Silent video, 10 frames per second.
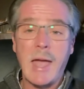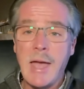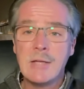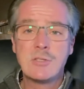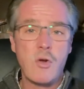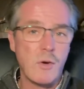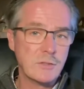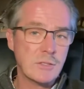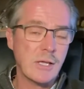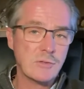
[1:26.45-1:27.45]
and
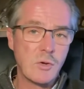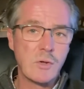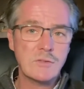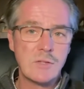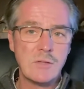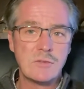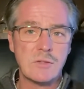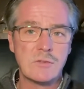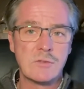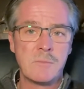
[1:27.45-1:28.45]
continental
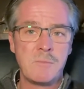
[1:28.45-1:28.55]
consensus.